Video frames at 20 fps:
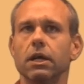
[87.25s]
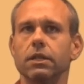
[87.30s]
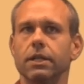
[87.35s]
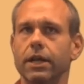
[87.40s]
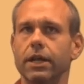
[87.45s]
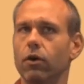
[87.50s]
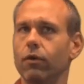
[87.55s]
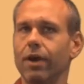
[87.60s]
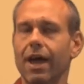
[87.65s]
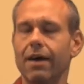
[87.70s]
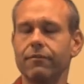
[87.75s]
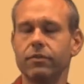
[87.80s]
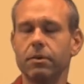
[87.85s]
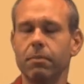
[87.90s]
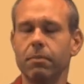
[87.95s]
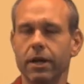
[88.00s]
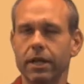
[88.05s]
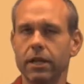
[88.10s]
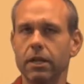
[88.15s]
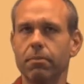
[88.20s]
they don't have the
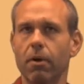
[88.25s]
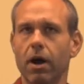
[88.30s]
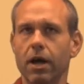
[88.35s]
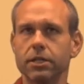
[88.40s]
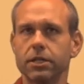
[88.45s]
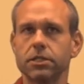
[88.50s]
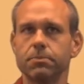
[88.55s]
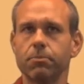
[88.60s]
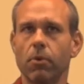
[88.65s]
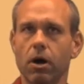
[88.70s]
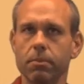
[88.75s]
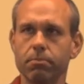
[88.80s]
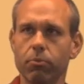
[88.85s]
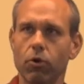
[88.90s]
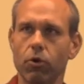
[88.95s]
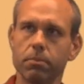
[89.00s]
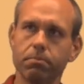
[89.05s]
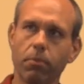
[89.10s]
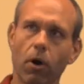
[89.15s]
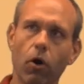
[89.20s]
money to buy
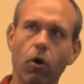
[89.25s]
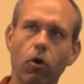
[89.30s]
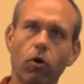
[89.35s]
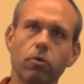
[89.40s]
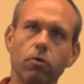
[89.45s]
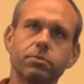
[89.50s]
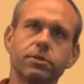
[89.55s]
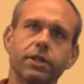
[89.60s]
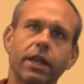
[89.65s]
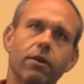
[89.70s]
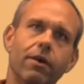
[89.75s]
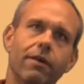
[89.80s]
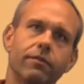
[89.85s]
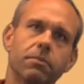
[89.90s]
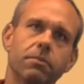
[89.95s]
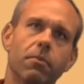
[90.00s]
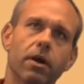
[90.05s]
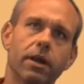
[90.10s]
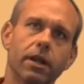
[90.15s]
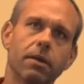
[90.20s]
smartboard bulbs, they don't have
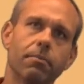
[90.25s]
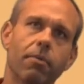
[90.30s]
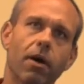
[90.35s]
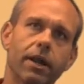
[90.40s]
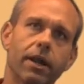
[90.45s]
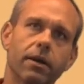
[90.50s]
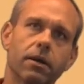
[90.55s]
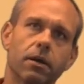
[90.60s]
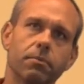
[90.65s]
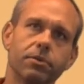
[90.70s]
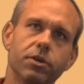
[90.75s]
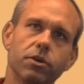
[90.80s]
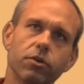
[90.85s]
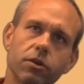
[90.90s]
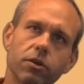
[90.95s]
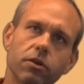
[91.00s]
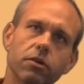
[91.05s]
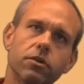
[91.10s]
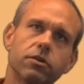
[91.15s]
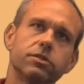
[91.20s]
the money to buy their
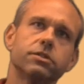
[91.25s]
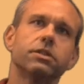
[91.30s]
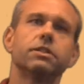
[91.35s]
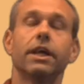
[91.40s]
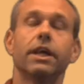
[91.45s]
computers,